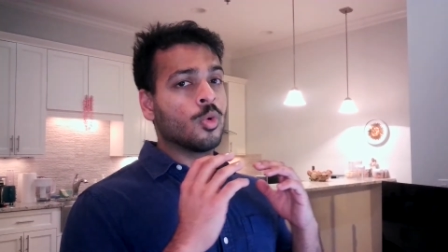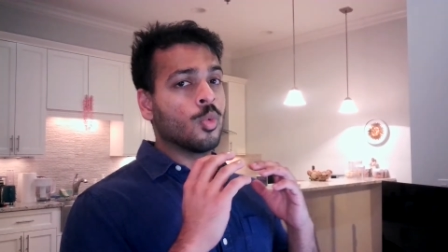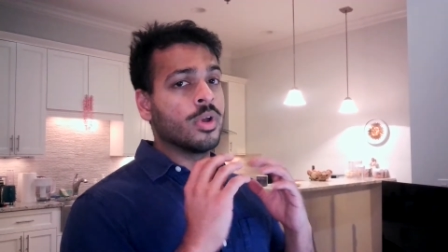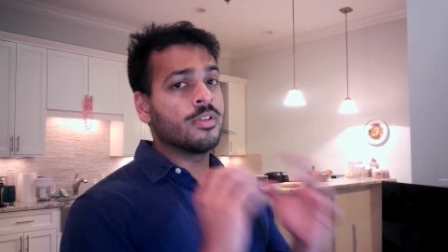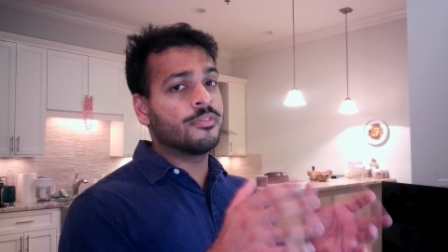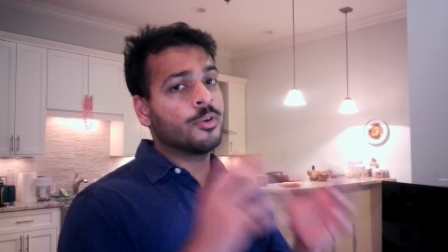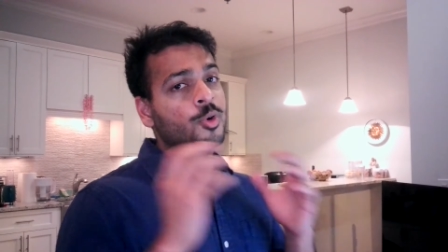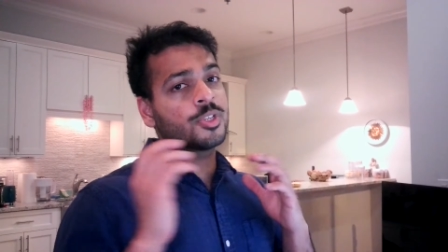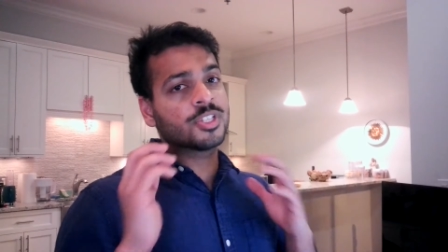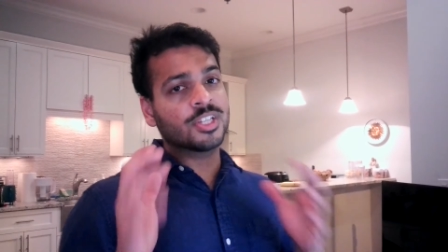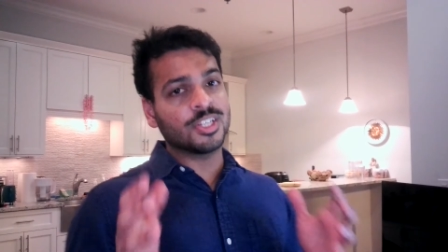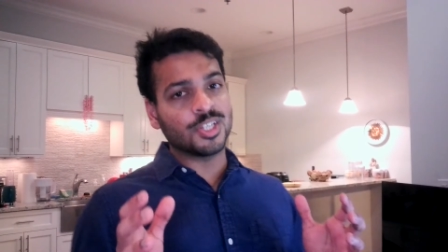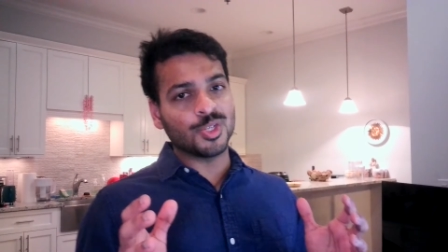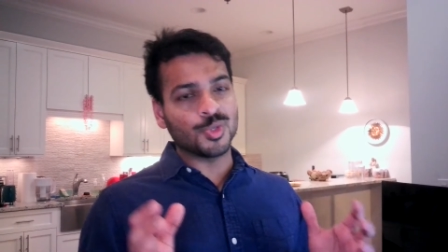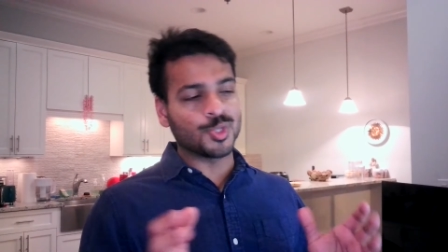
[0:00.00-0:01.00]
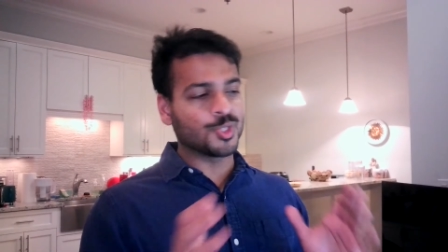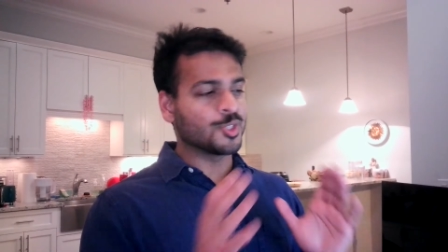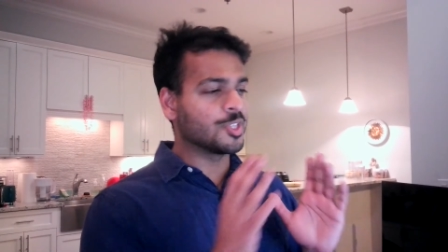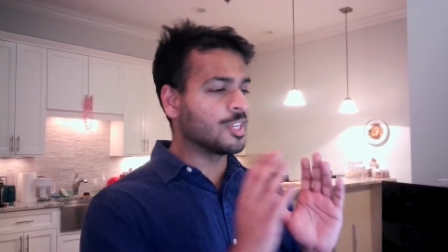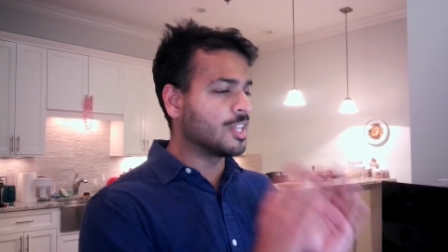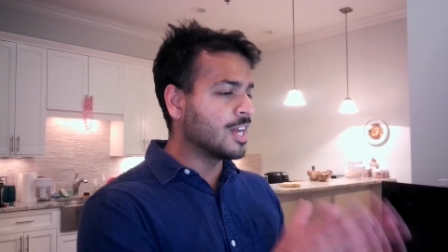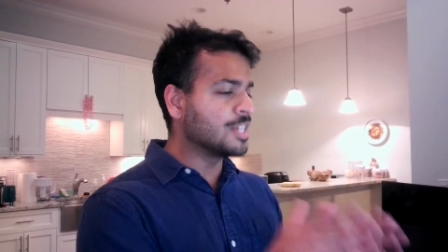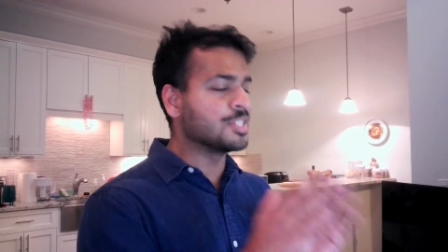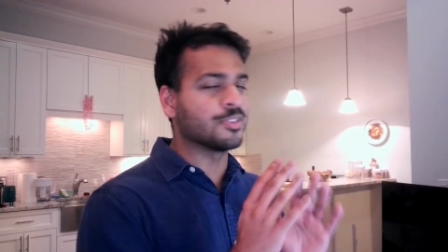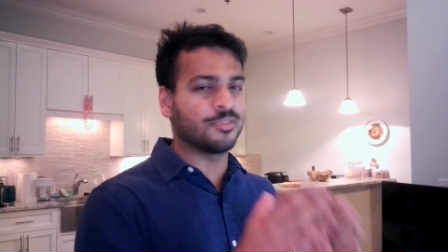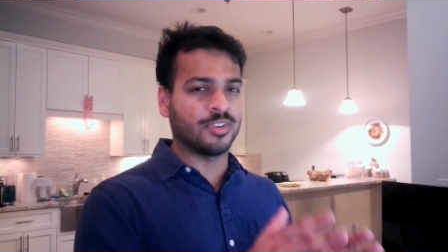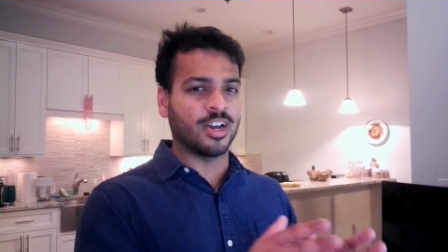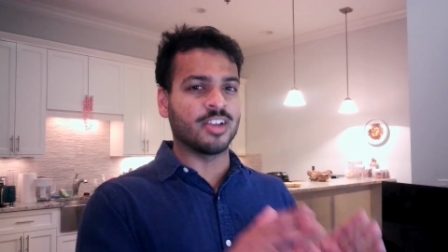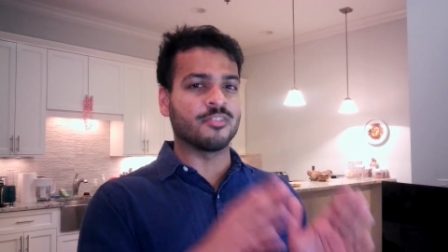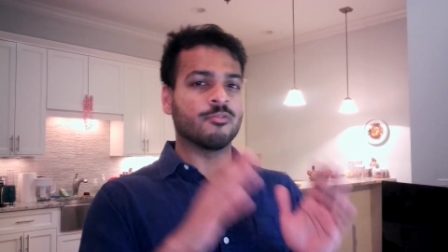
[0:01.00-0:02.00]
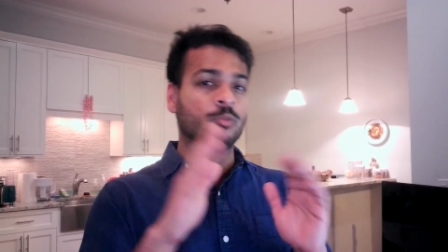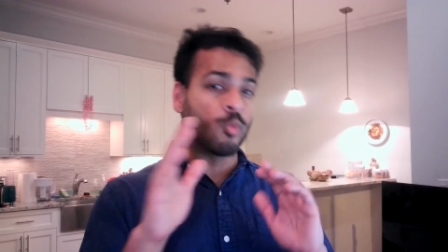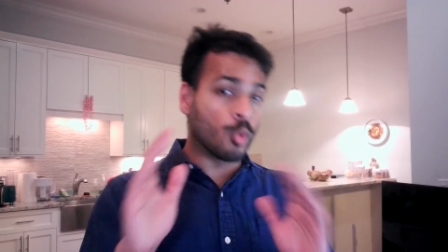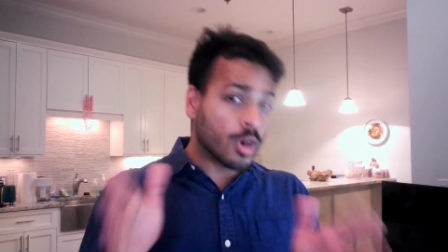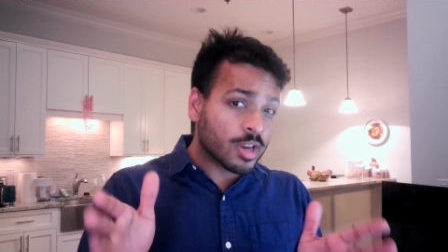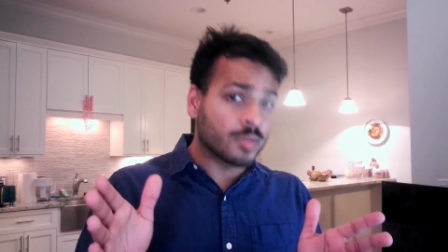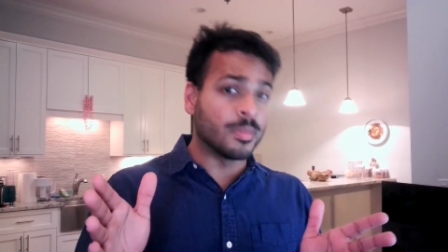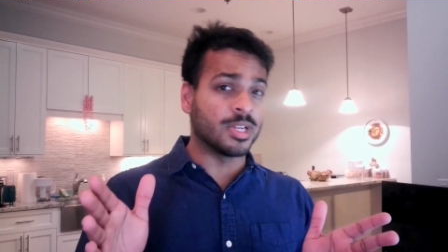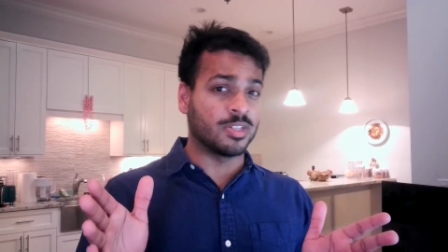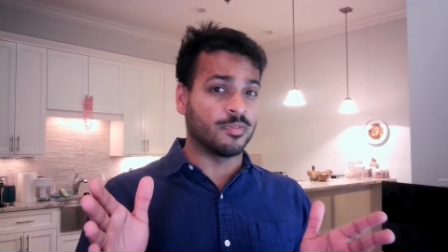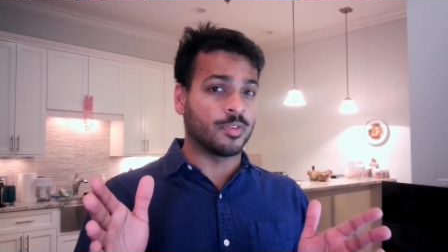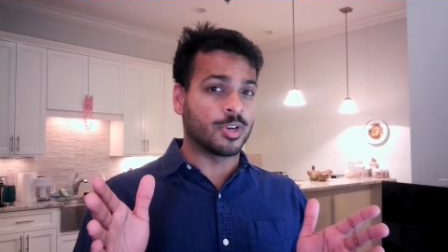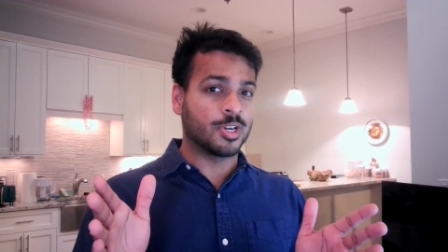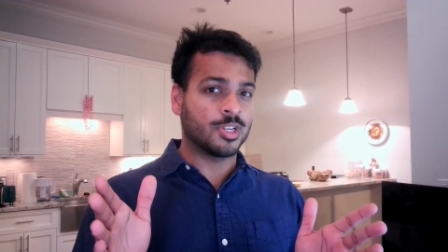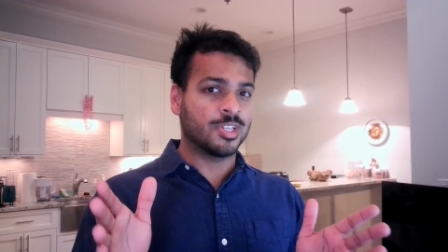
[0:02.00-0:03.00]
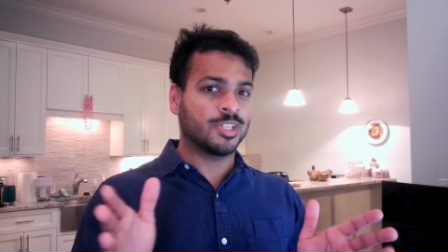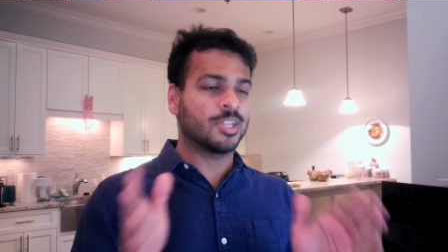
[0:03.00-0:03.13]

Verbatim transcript: when folks get used to the 9 to 5 work metaverse,